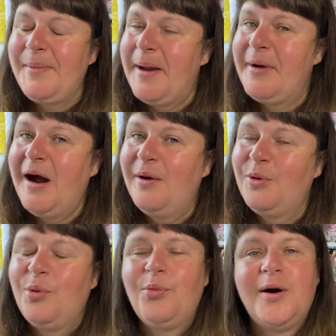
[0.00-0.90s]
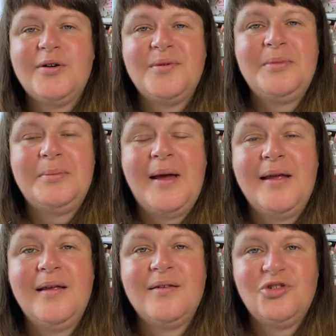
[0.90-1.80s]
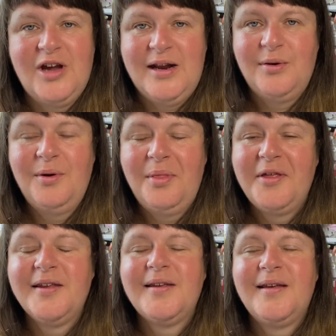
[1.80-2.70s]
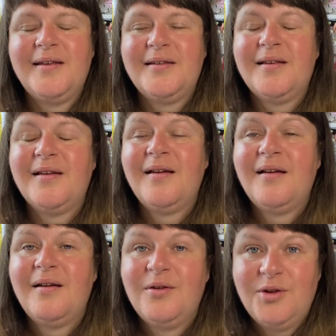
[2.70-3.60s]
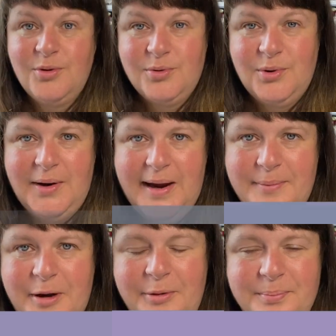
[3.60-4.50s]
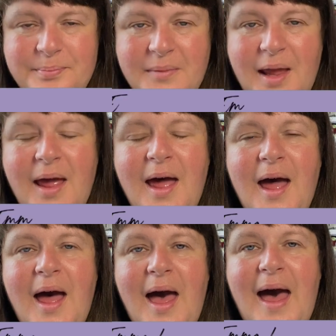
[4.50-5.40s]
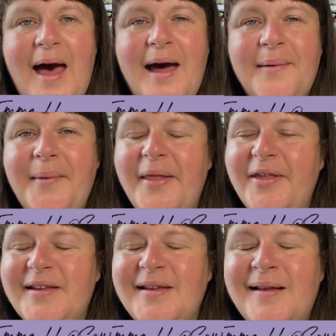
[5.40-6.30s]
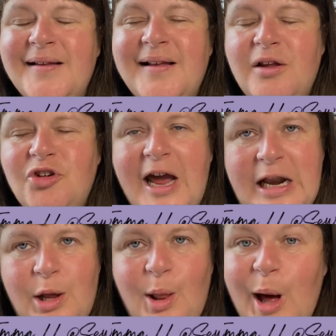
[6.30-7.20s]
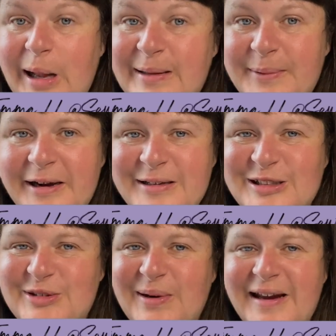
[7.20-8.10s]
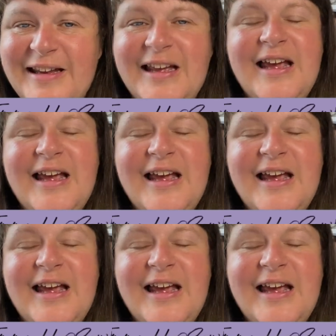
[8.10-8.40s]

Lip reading: Emma. Welcome to my channel. This is Sew Doing Emma. This is a channel all about sewing,